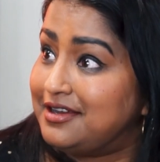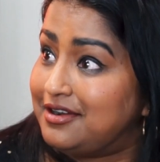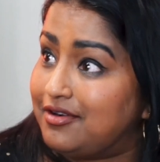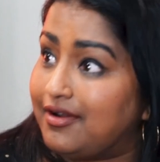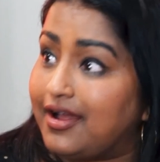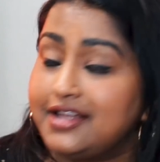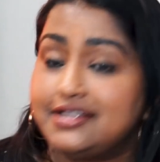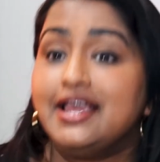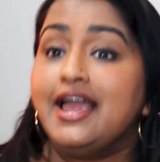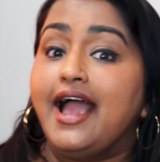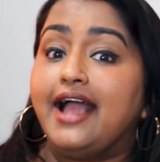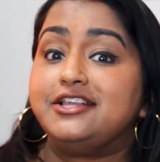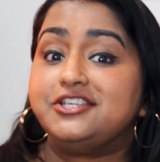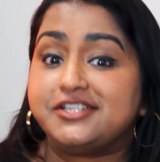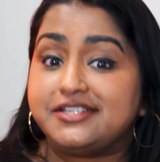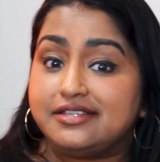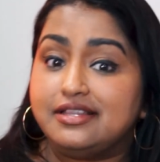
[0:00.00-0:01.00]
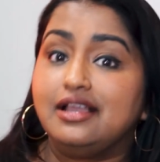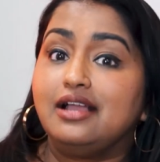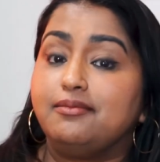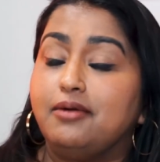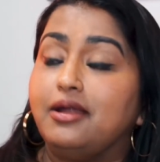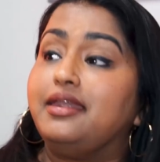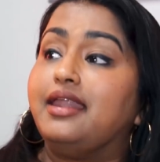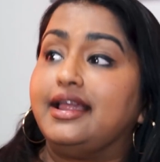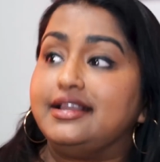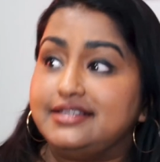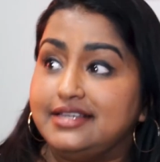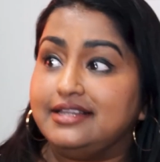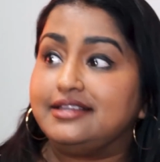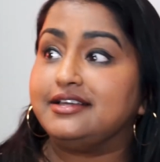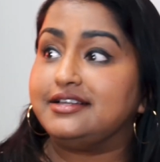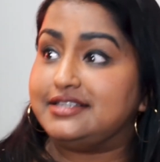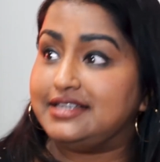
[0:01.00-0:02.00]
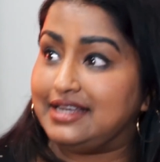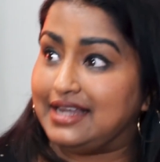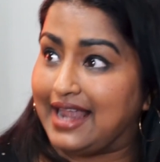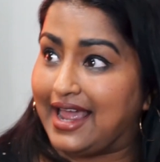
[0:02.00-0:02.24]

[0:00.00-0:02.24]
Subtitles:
Right? And just think about 1913